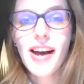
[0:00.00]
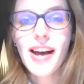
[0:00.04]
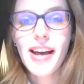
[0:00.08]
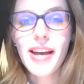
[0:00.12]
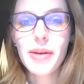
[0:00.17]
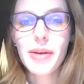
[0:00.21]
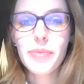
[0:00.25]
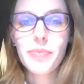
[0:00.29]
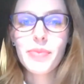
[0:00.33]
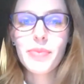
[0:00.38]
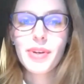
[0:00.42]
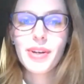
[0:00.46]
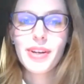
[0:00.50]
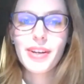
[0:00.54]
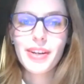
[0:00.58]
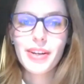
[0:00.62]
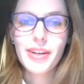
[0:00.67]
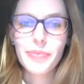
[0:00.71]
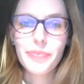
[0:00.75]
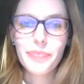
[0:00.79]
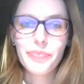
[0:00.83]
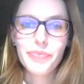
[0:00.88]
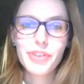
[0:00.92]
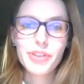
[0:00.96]
I
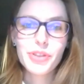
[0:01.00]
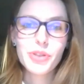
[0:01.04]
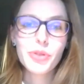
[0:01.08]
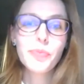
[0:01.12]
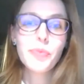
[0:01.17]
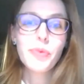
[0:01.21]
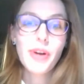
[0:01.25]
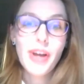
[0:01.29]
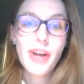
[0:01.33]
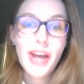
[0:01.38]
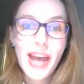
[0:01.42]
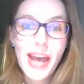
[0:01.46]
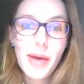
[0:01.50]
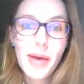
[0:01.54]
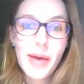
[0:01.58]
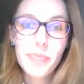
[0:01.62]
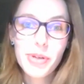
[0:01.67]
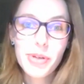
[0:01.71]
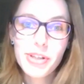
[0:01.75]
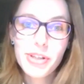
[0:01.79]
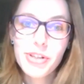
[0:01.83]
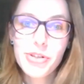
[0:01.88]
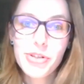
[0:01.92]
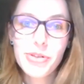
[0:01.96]
am super
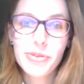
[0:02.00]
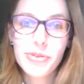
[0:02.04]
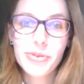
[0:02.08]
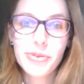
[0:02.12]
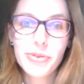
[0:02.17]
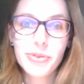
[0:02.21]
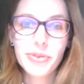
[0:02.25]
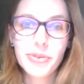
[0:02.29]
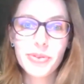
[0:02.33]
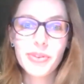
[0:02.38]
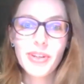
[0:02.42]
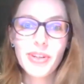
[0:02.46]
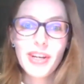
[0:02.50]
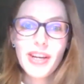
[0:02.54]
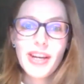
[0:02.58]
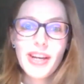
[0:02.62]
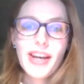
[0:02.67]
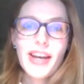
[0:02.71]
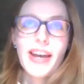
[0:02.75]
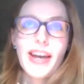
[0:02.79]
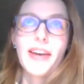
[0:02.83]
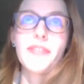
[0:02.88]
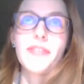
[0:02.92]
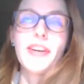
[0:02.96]
happy to
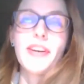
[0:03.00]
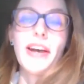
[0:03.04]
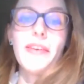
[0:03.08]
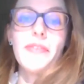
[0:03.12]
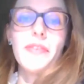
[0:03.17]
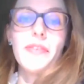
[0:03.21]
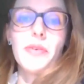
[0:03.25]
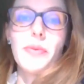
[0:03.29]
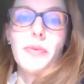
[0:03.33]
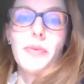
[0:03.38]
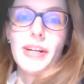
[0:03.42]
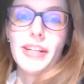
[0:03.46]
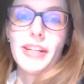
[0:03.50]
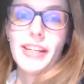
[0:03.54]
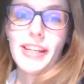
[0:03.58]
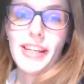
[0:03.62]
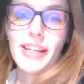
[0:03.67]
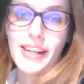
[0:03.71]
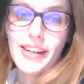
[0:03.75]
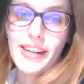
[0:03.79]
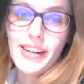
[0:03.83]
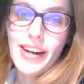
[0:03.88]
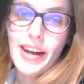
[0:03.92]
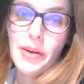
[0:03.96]
have everyone
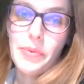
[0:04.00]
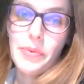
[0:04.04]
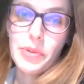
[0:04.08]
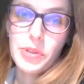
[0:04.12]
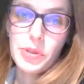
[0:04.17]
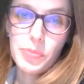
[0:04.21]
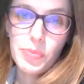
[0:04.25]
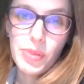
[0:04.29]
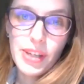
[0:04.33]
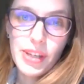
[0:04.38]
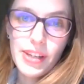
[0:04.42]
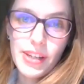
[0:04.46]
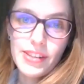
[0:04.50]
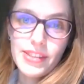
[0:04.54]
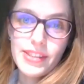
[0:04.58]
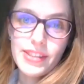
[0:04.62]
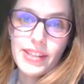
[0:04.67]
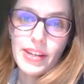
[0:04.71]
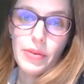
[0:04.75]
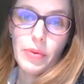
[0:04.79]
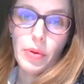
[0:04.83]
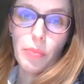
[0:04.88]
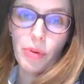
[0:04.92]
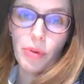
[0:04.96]
here, our speakers,
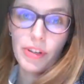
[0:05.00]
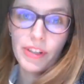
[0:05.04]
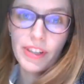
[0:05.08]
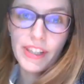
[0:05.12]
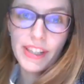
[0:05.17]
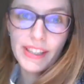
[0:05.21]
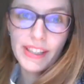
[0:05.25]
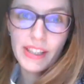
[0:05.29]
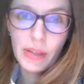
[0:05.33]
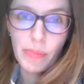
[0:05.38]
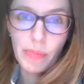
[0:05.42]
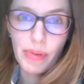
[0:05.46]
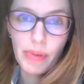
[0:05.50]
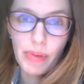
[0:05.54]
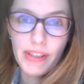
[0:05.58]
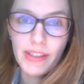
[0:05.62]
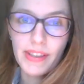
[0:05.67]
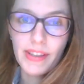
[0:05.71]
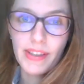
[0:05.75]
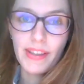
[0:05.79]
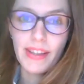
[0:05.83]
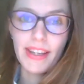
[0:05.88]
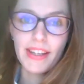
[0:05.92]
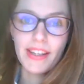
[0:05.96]
our
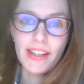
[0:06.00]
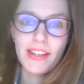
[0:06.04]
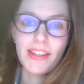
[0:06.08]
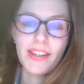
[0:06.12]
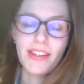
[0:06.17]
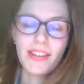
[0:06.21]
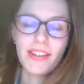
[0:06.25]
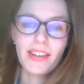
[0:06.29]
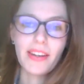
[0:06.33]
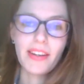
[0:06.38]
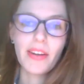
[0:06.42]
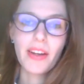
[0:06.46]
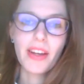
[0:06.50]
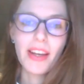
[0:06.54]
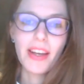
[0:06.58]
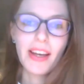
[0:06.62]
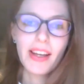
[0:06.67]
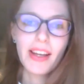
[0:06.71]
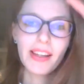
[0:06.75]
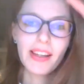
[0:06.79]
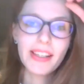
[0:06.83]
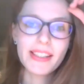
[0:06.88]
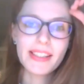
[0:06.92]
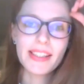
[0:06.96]
participants that
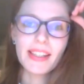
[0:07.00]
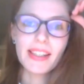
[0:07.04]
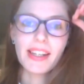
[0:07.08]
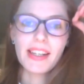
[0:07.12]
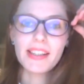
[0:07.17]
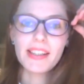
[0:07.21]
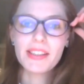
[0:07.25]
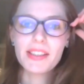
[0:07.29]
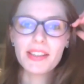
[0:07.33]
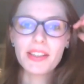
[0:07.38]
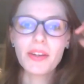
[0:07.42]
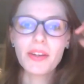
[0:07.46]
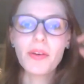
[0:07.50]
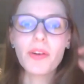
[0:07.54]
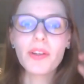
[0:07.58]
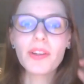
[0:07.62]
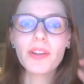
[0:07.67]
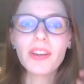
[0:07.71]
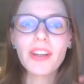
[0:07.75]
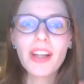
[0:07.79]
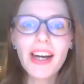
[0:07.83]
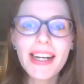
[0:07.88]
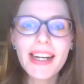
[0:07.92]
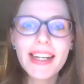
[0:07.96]
listen us
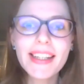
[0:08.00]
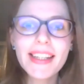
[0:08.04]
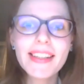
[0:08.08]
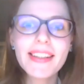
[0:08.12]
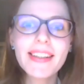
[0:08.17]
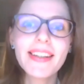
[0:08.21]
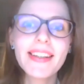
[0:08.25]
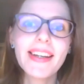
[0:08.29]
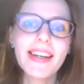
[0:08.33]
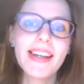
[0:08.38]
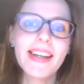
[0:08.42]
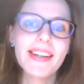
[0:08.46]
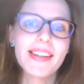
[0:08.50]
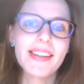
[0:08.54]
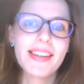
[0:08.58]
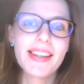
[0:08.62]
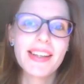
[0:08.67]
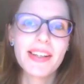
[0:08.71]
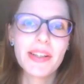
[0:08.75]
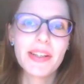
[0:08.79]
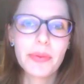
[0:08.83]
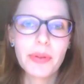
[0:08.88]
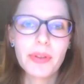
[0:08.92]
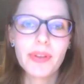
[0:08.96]
online and
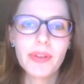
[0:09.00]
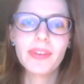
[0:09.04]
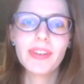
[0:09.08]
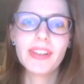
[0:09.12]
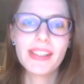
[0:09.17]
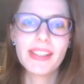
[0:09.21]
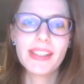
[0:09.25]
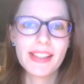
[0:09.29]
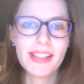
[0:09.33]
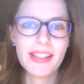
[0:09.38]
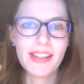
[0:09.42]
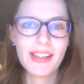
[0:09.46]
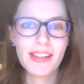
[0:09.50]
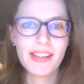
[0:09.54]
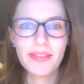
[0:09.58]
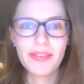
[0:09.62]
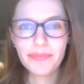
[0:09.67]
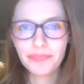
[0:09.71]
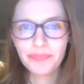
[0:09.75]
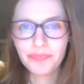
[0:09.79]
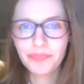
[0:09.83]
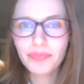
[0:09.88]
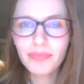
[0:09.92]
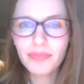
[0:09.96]
that will
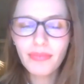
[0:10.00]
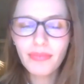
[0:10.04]
listen